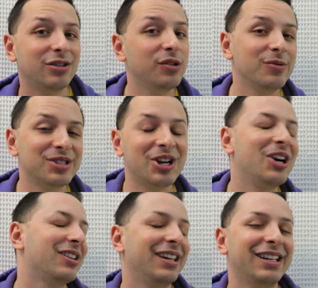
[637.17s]
Like Louis was
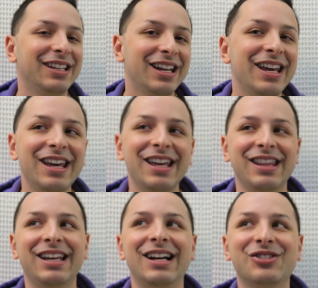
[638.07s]
talking and
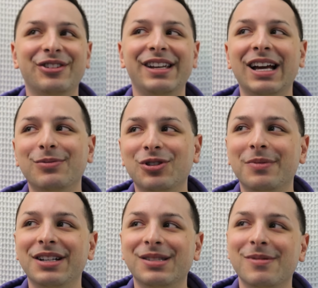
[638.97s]
they actually
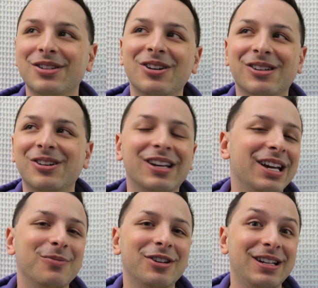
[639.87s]
captured my husband talking on
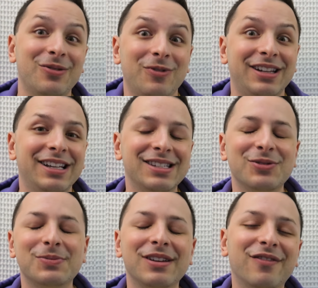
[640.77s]
camera and he didn't realize
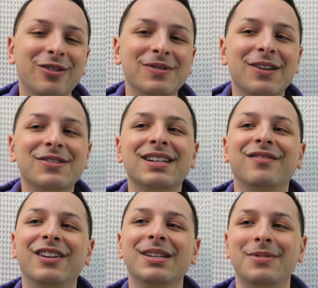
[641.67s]
he was being filmed, so that was
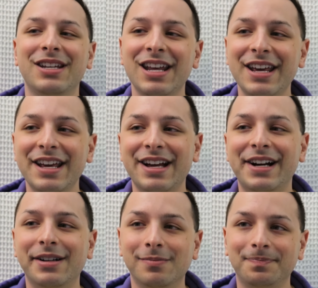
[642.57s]
kind of funny. But
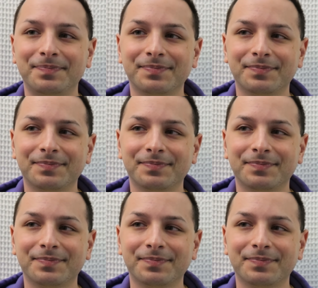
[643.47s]
um,